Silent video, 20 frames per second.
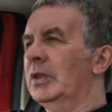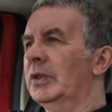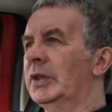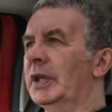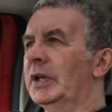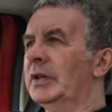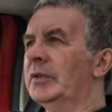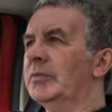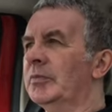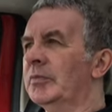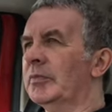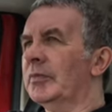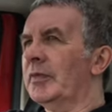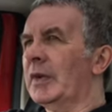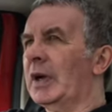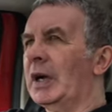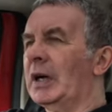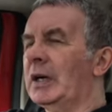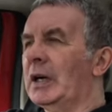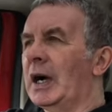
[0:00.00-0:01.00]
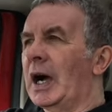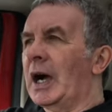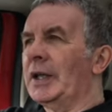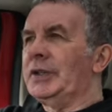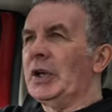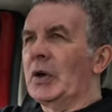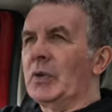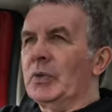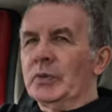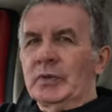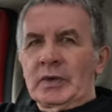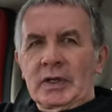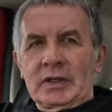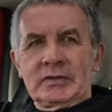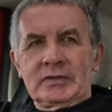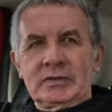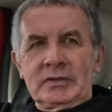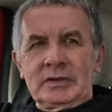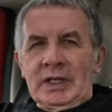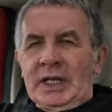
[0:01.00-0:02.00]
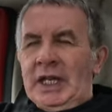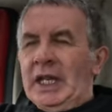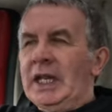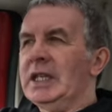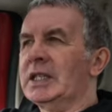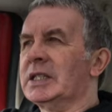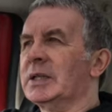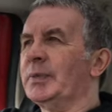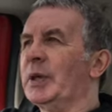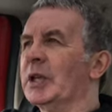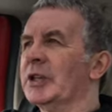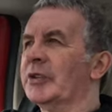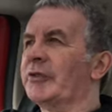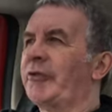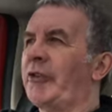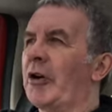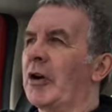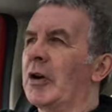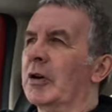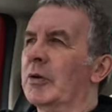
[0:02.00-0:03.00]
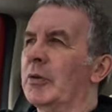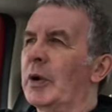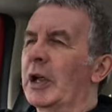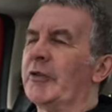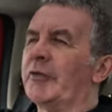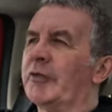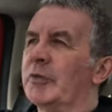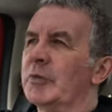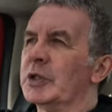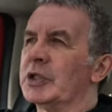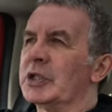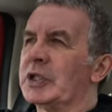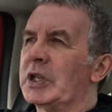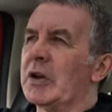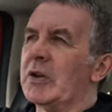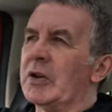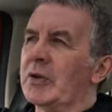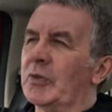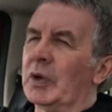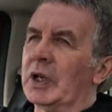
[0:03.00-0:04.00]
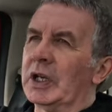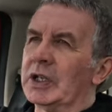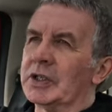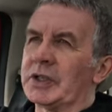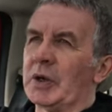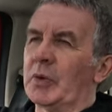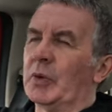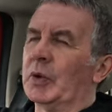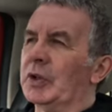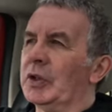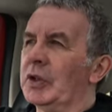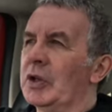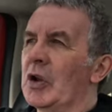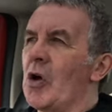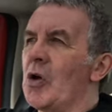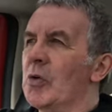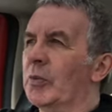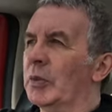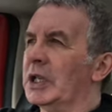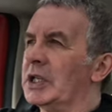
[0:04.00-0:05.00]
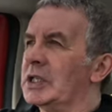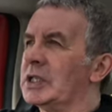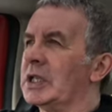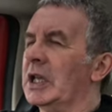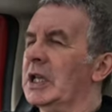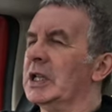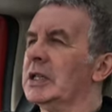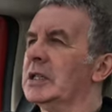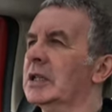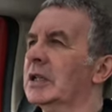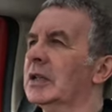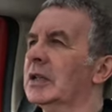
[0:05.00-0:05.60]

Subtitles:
that I don't need to be as far away from the steering wheel as I would normally sit.